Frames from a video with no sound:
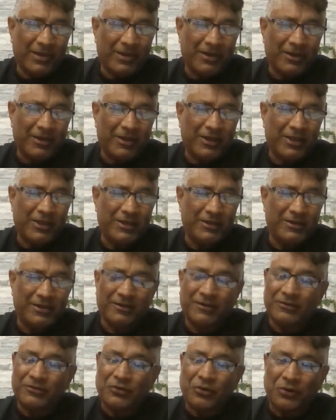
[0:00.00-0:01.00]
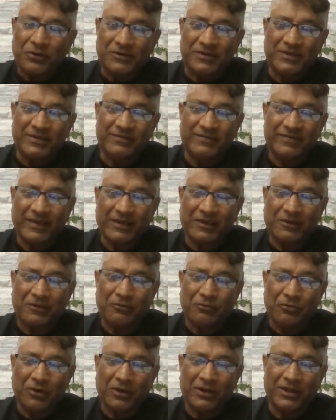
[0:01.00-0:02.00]
he did a 13-second
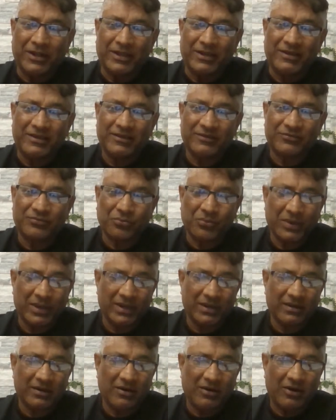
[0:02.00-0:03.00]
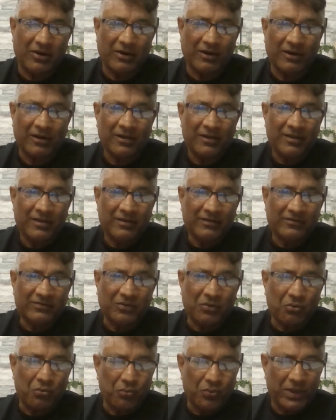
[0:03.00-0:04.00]
run in his real car.
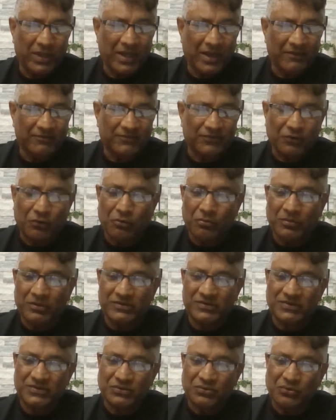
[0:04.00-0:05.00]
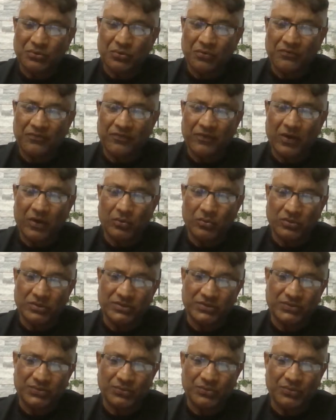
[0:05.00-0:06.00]
So we have so much to look forward
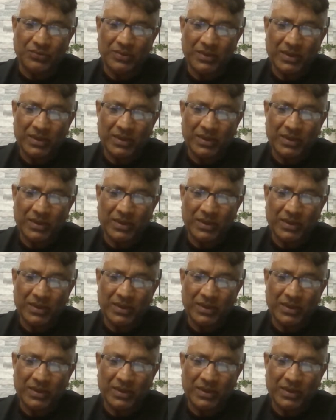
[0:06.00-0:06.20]
to.